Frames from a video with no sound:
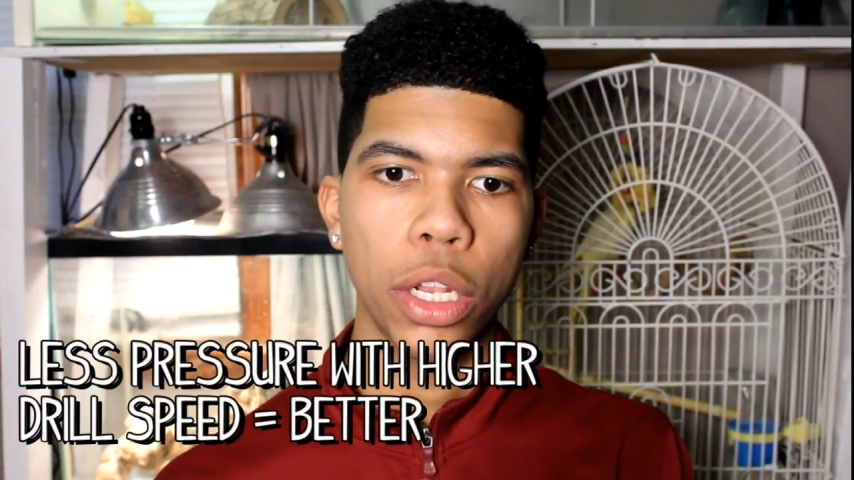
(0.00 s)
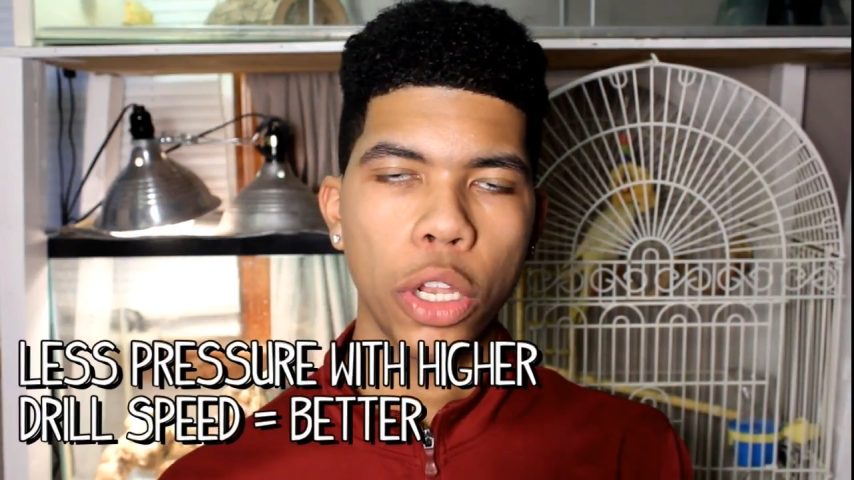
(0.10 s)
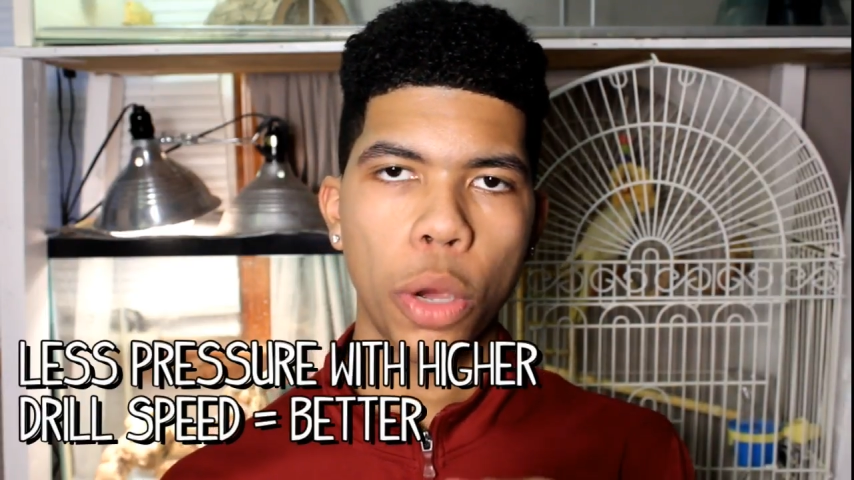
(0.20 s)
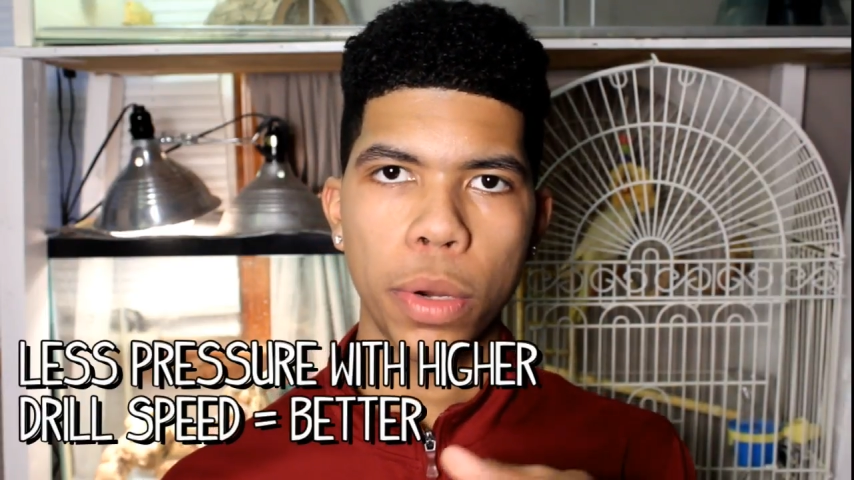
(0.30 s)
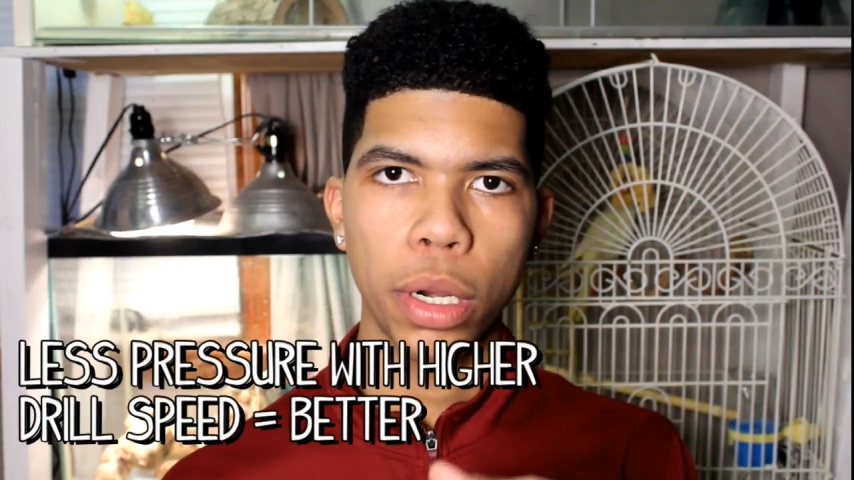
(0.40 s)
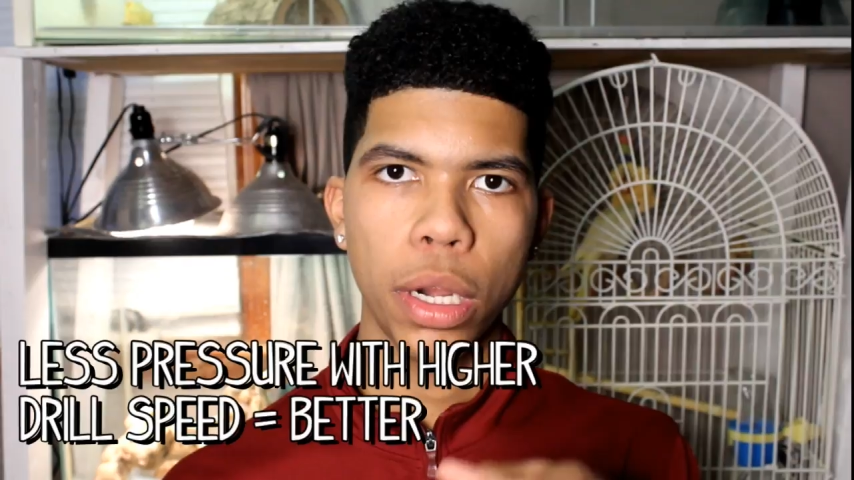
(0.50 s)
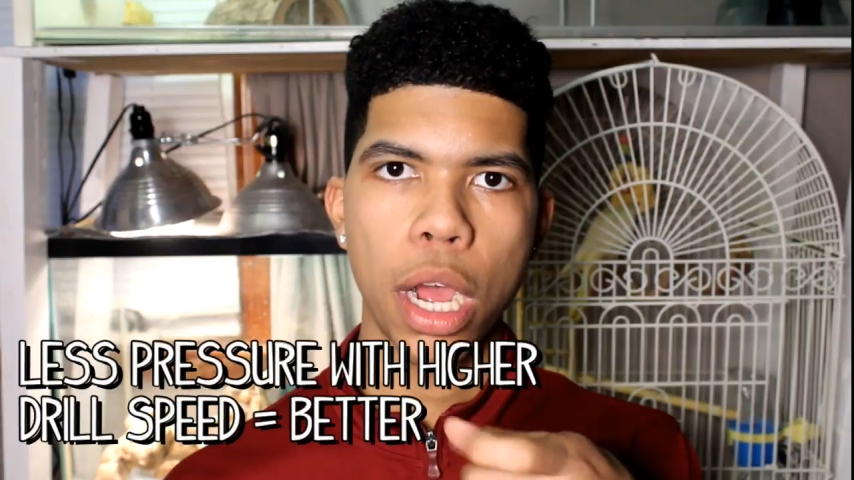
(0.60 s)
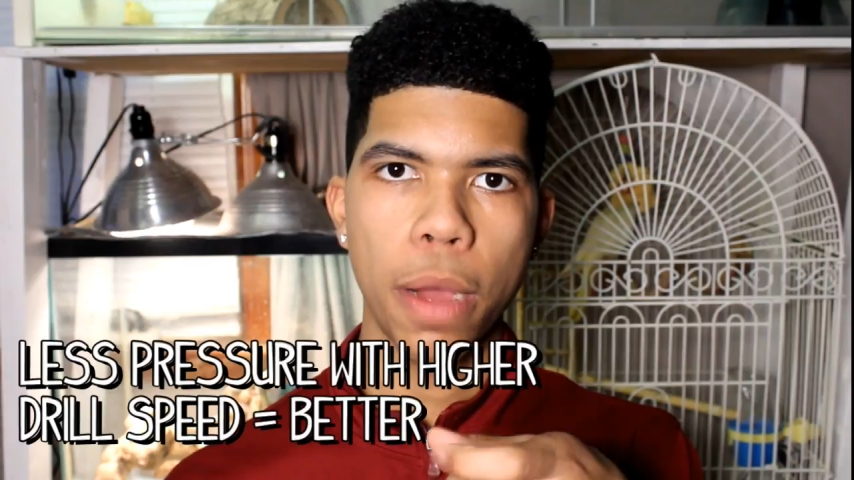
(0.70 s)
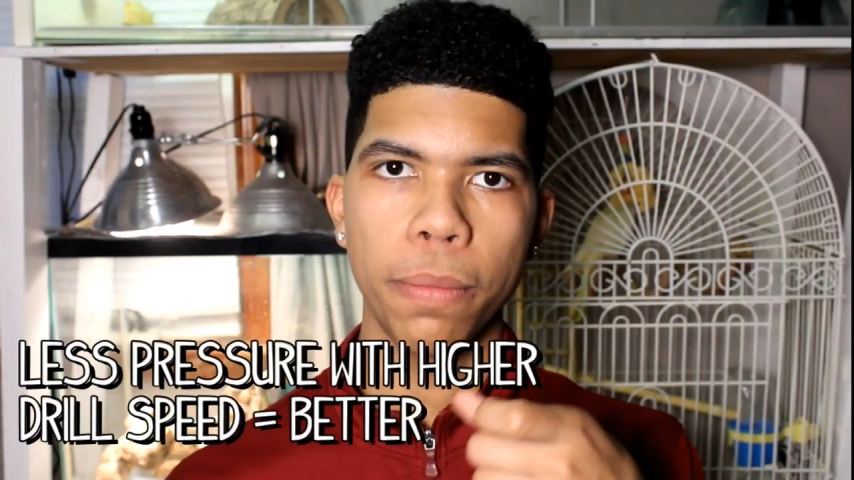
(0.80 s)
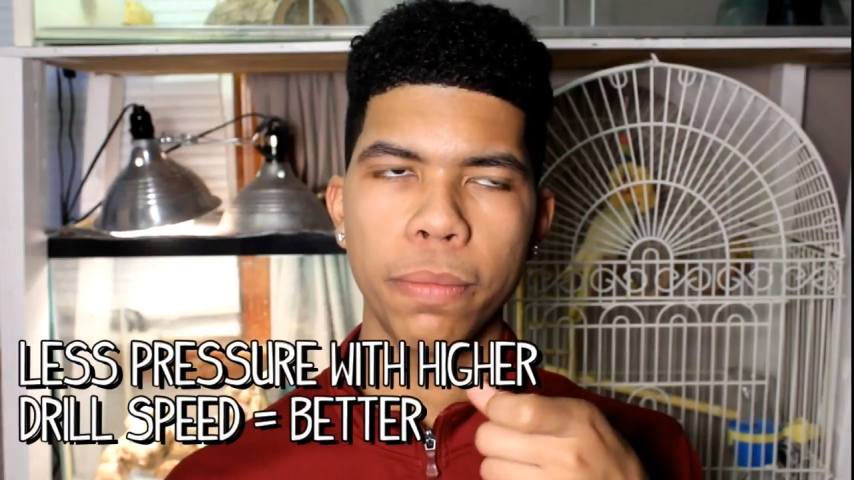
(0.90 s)
lower
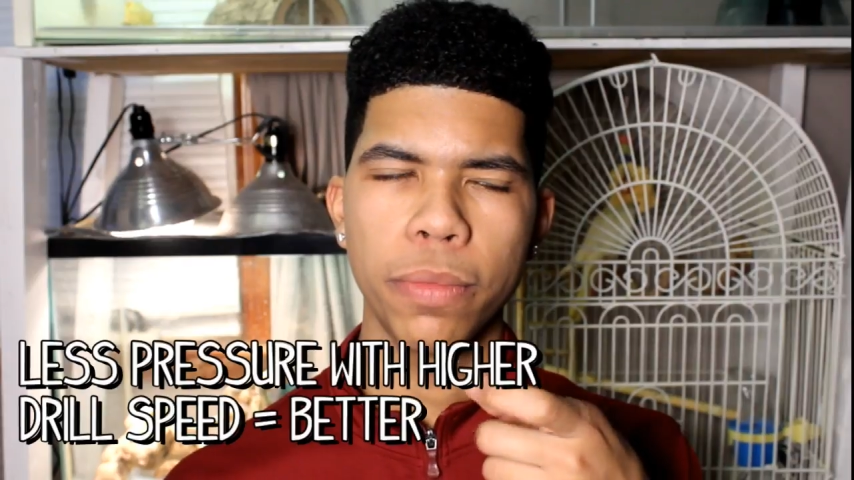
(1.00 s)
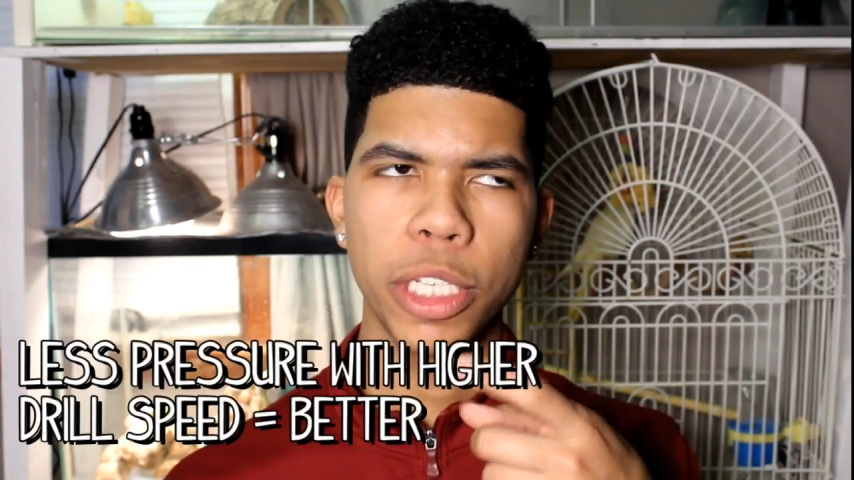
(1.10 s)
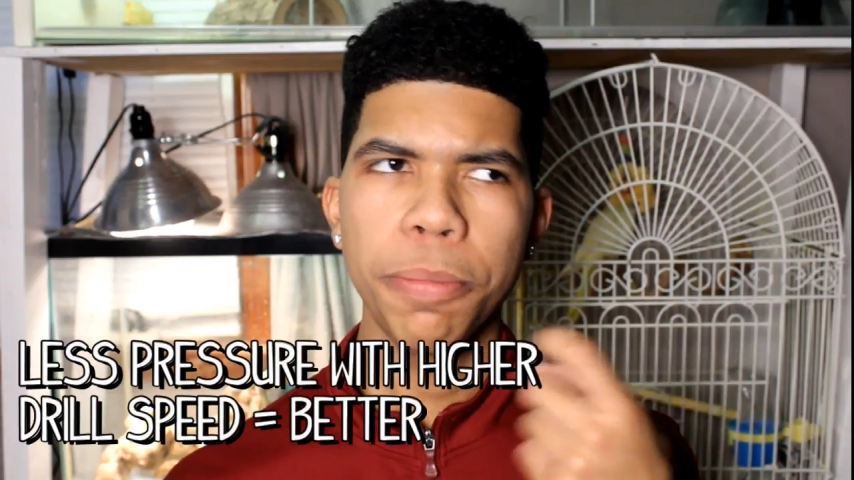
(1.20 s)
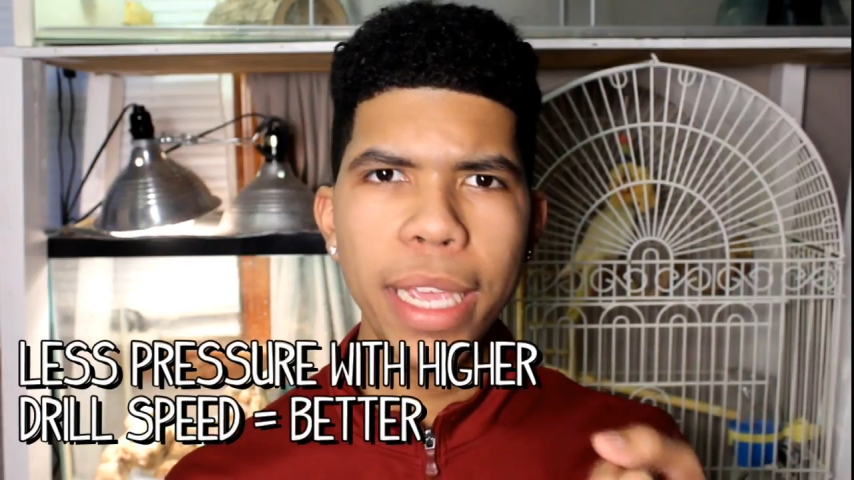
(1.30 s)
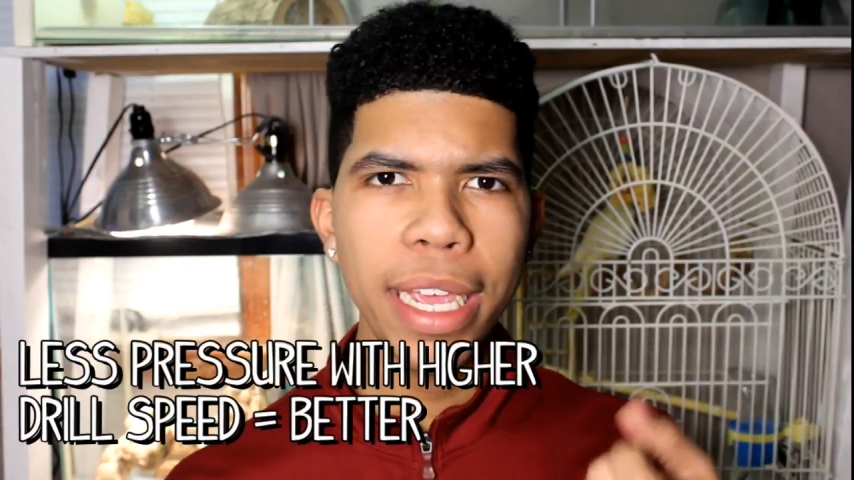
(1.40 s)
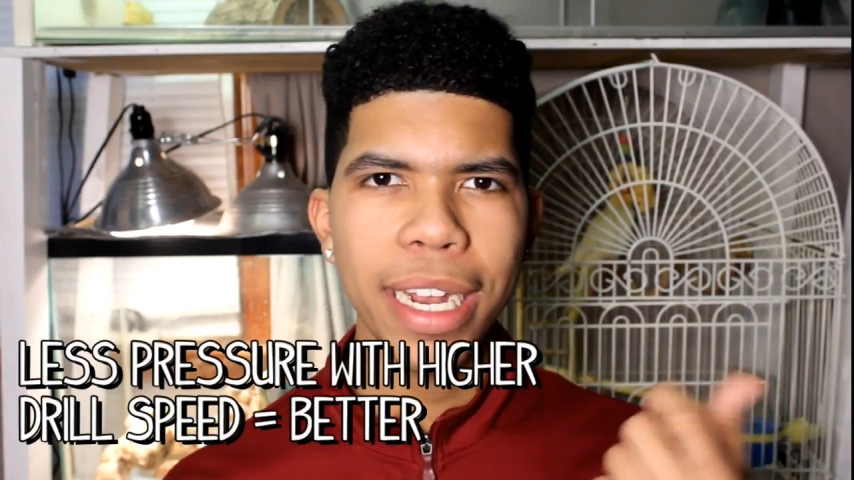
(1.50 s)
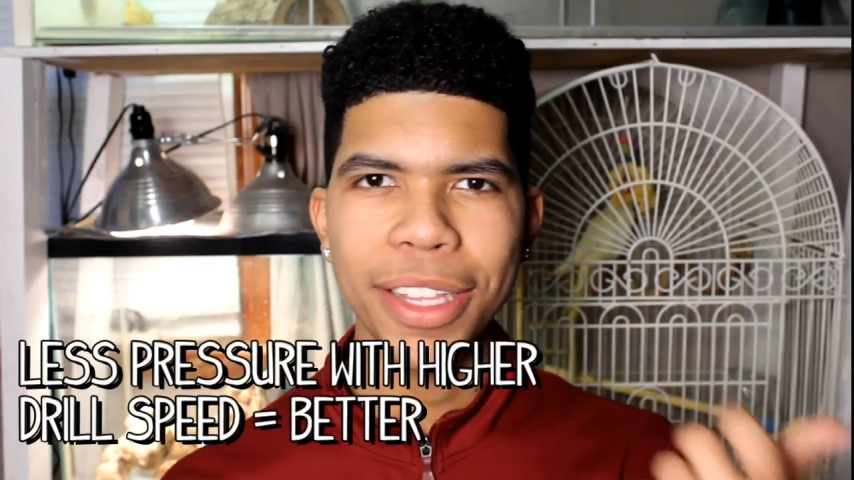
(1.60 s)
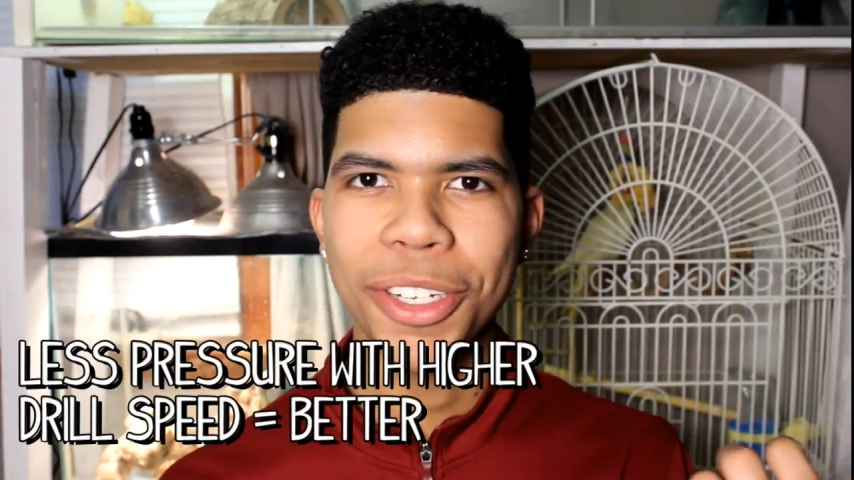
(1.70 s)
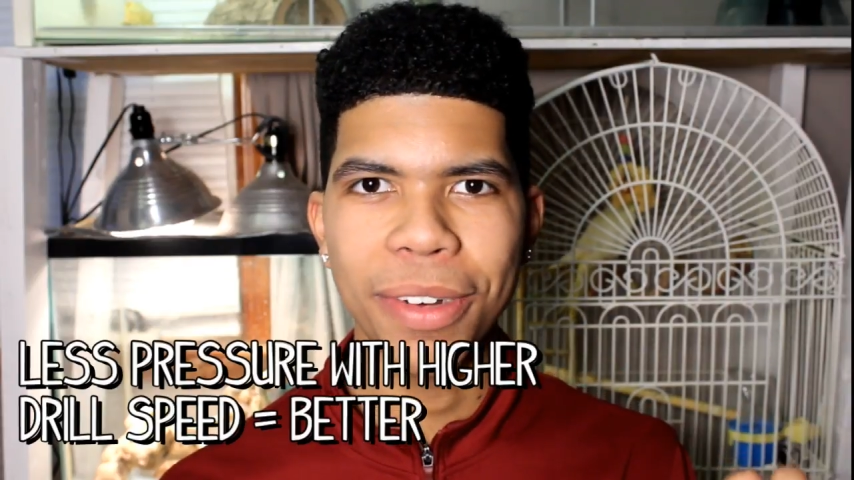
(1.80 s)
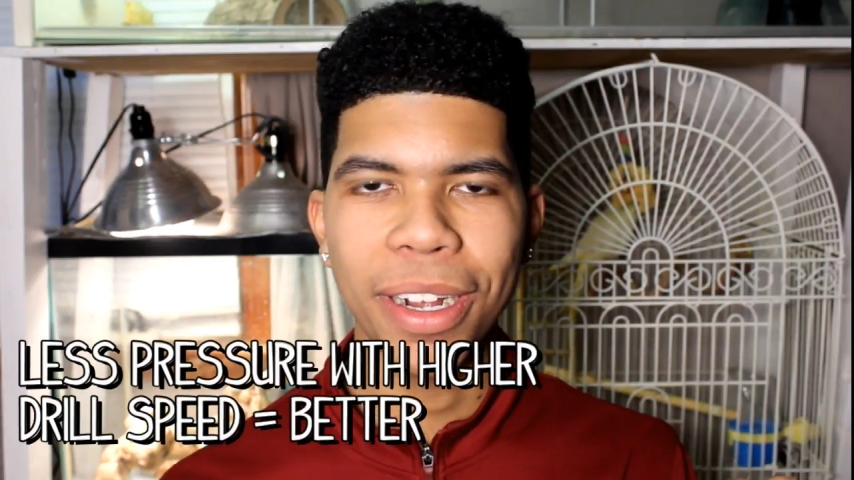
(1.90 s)
speed on
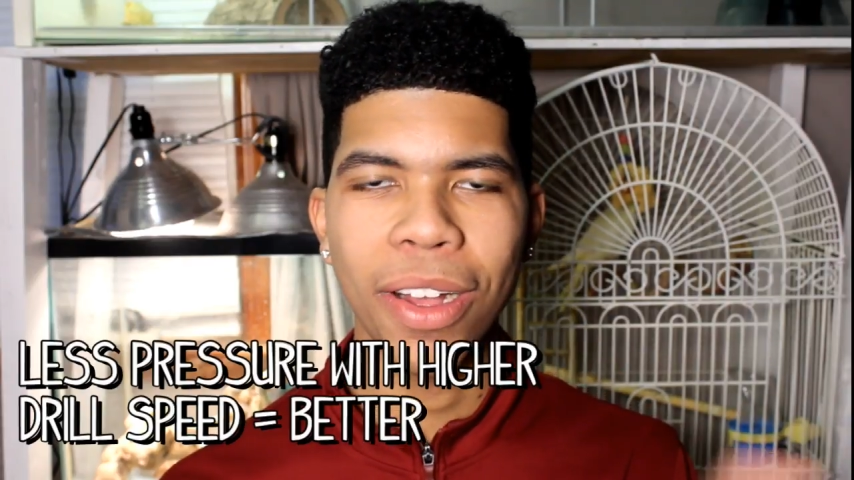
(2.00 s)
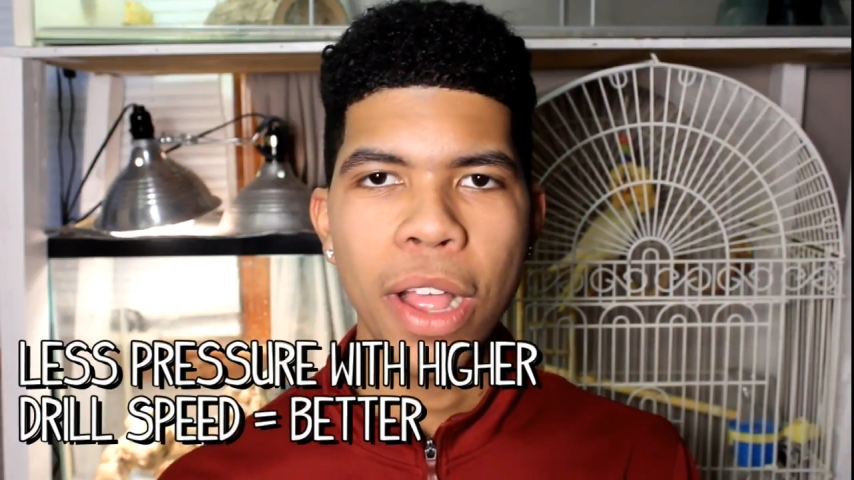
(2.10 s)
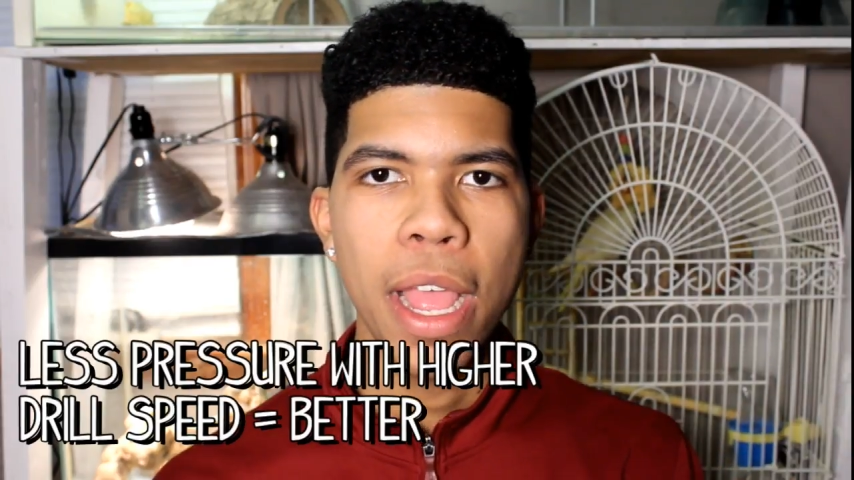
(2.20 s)
the drill,